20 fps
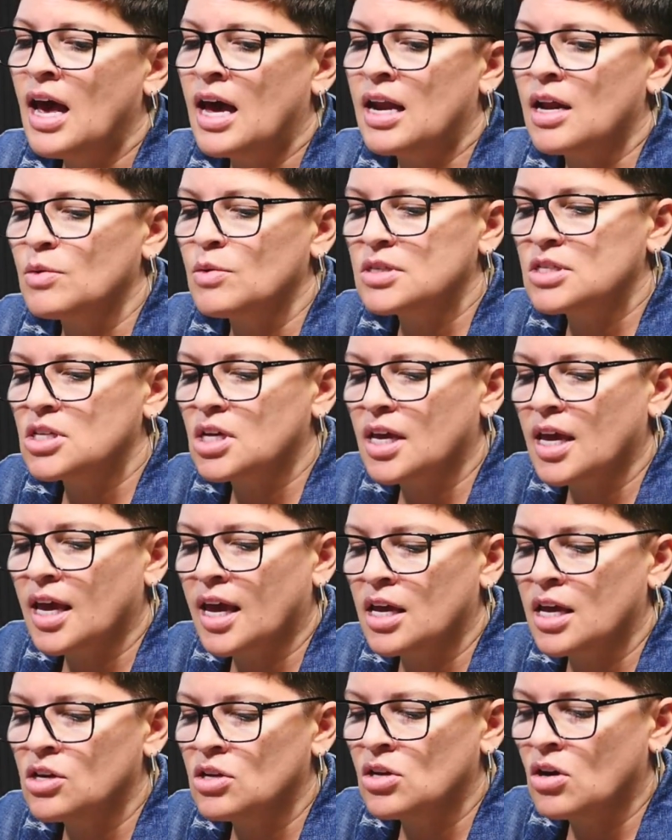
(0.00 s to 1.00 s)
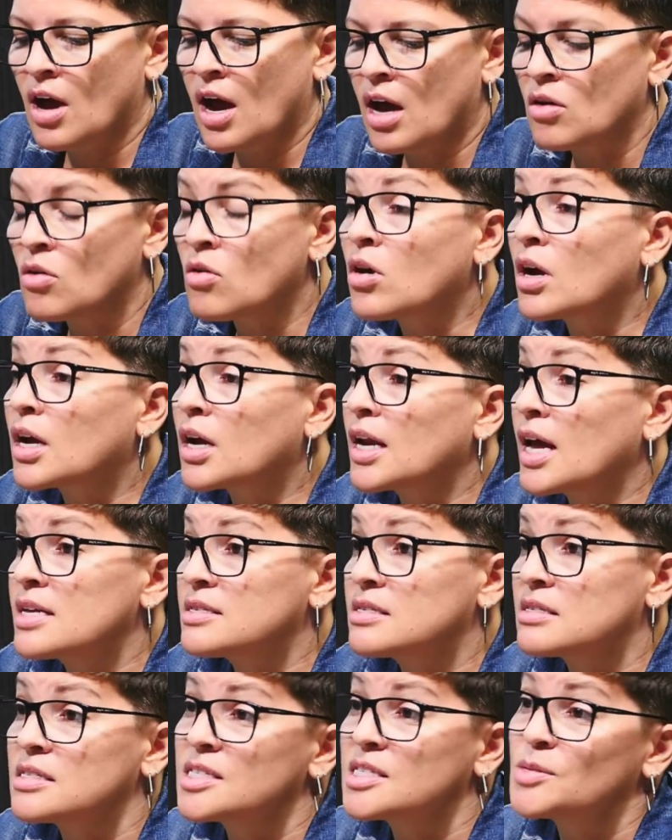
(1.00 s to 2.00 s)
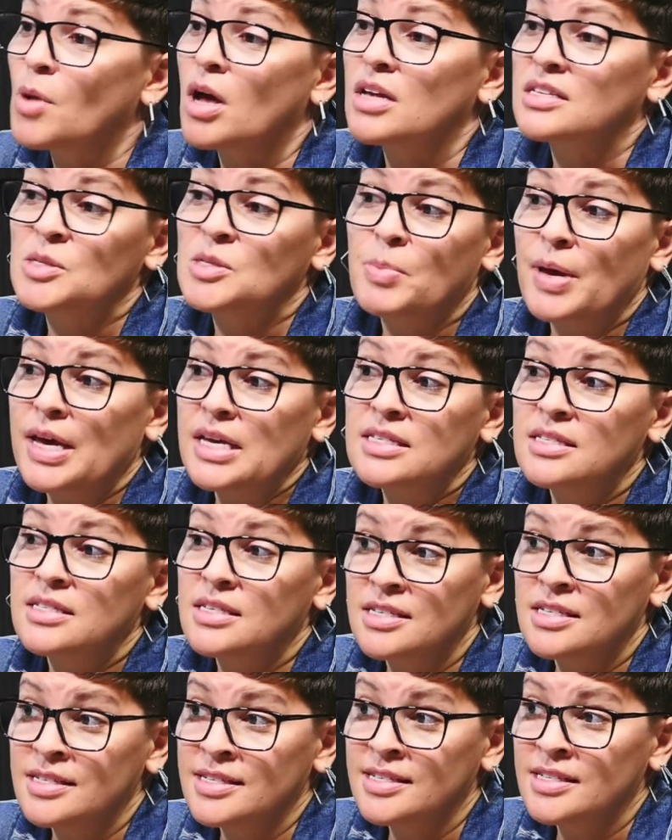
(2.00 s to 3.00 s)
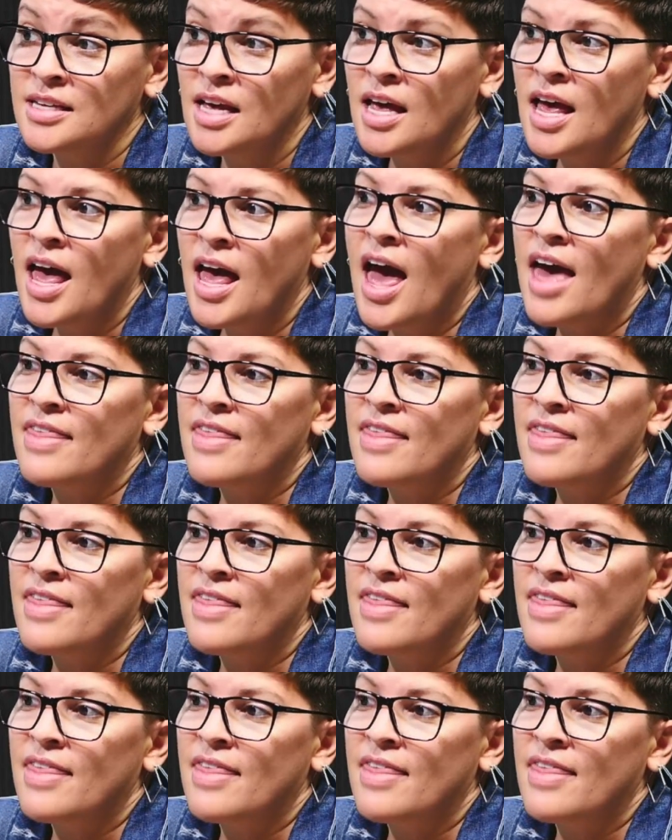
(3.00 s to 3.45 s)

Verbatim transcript: And I was looking at, you know, how to organize in small spaces. Mm-hmm.